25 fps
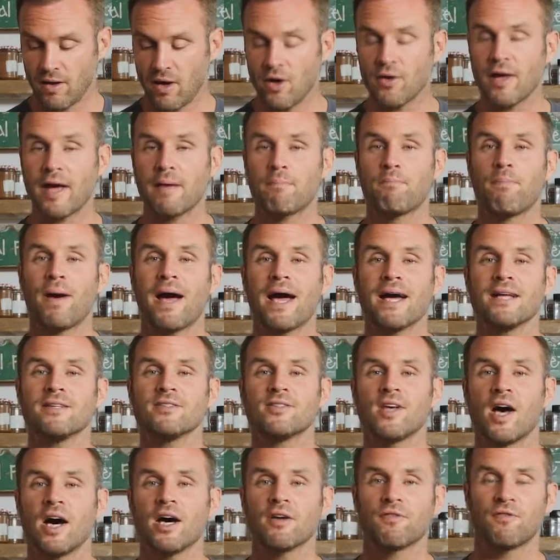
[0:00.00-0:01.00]
Okay,
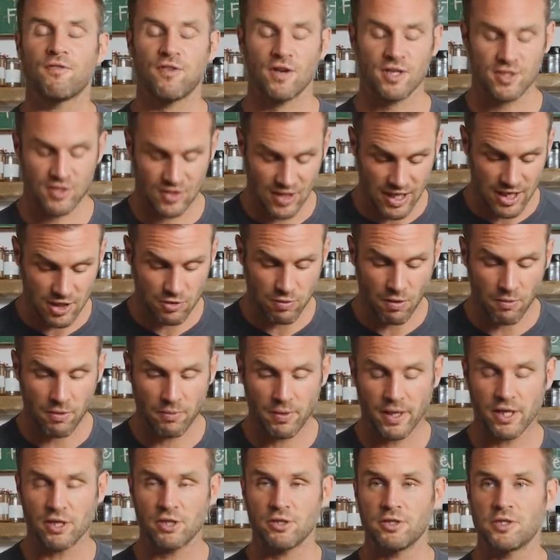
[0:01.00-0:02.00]
pan's hot. First stage, what we
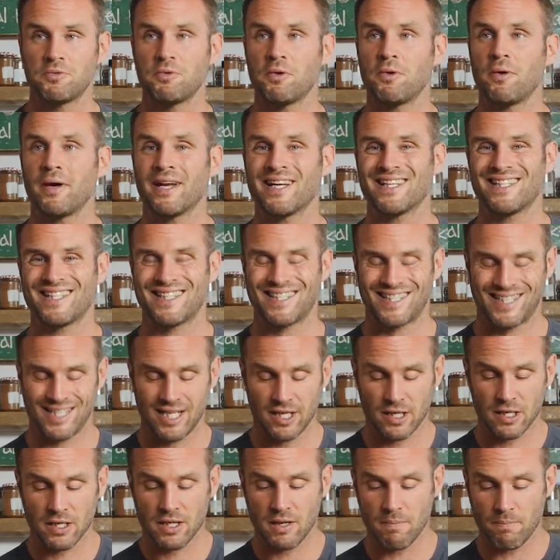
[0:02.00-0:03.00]
wanna do is we wanna
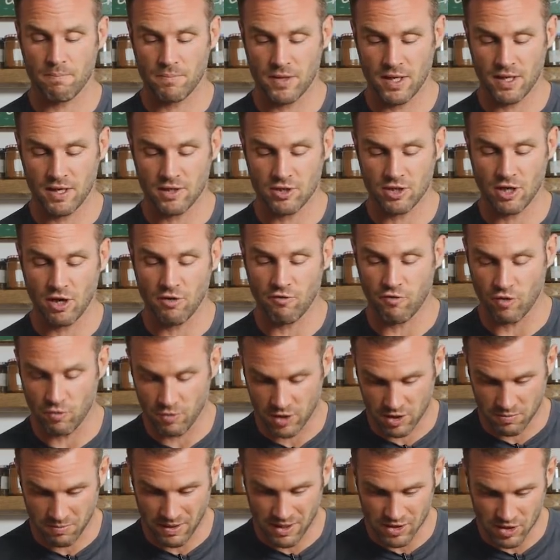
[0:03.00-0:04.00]
sear the tofu,
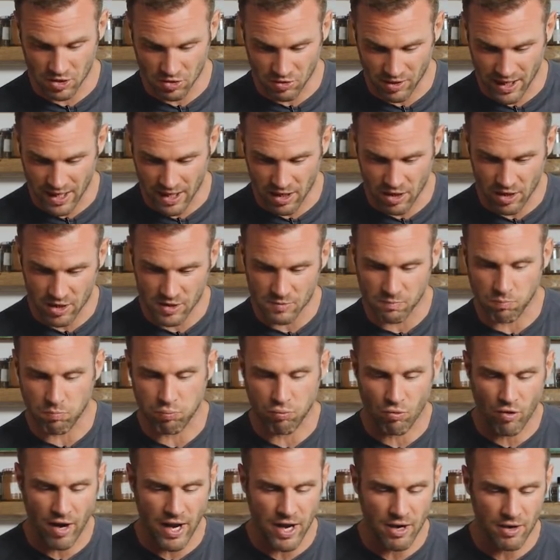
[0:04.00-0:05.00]
which means create a nice
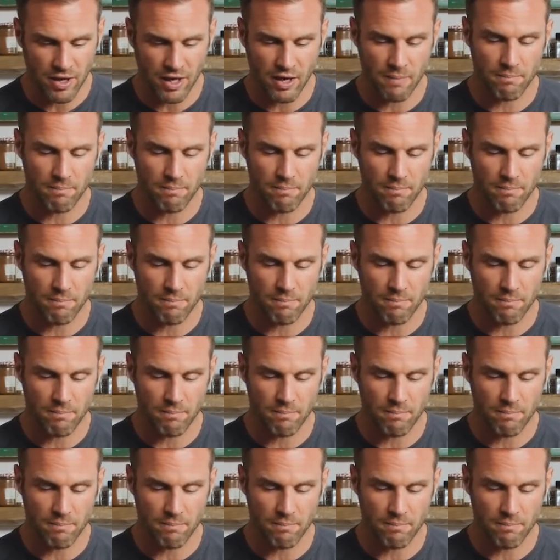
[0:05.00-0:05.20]
browning